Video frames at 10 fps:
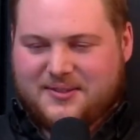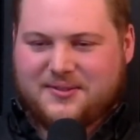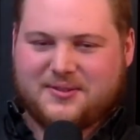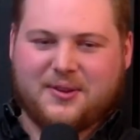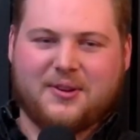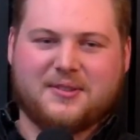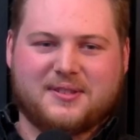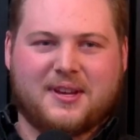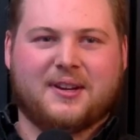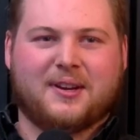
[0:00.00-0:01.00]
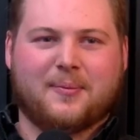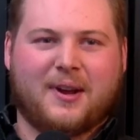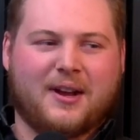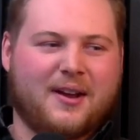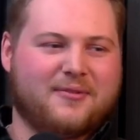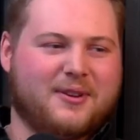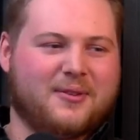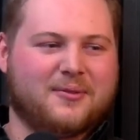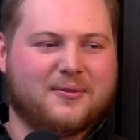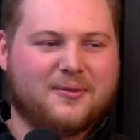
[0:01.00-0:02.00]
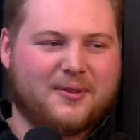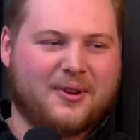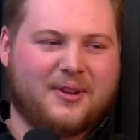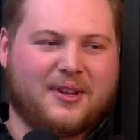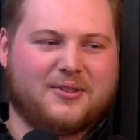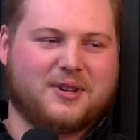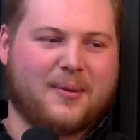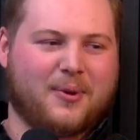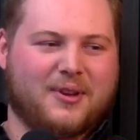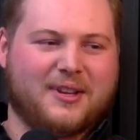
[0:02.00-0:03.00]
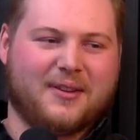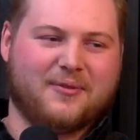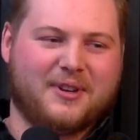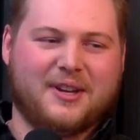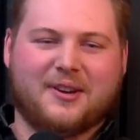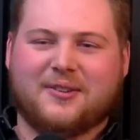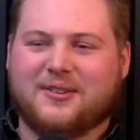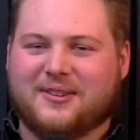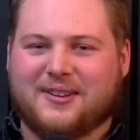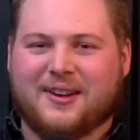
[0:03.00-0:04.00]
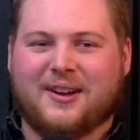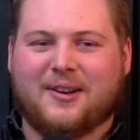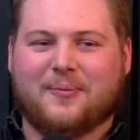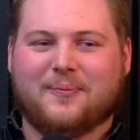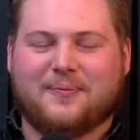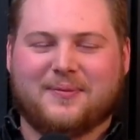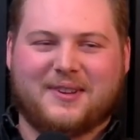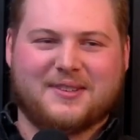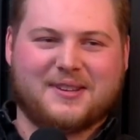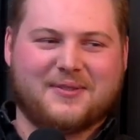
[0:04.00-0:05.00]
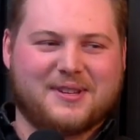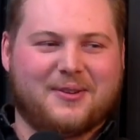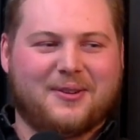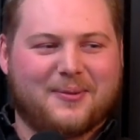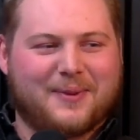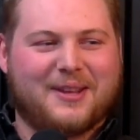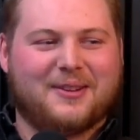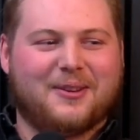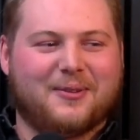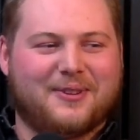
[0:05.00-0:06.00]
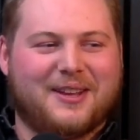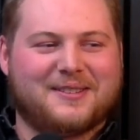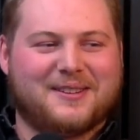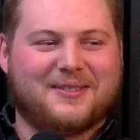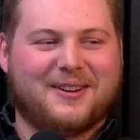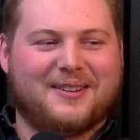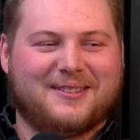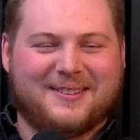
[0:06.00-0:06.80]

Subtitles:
started setting up my iPhone on like a tripod to get video. Cause I was like, I'm getting a little fancy, right?